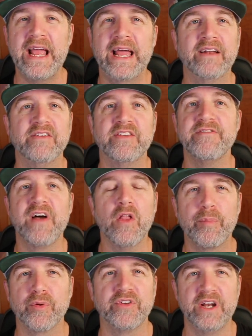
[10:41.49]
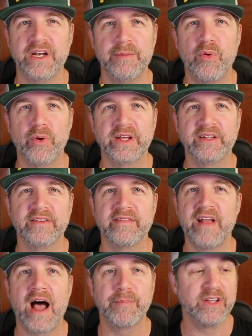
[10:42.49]
and developers at any point in
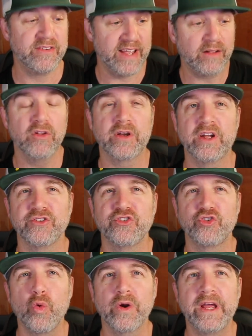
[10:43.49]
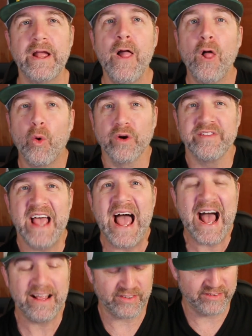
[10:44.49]
time can take a look at a story or a
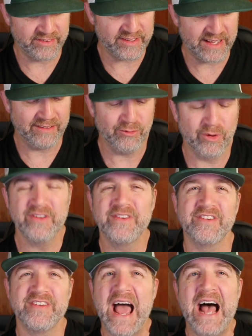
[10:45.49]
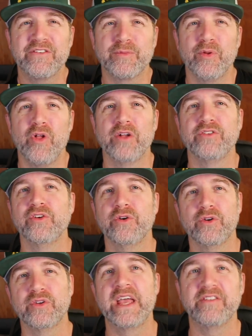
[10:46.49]
task and say, that what does this task belong to?
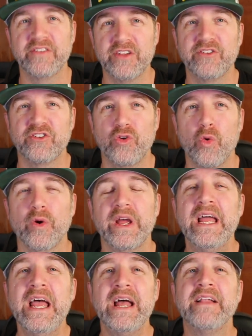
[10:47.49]
Okay, it's this story.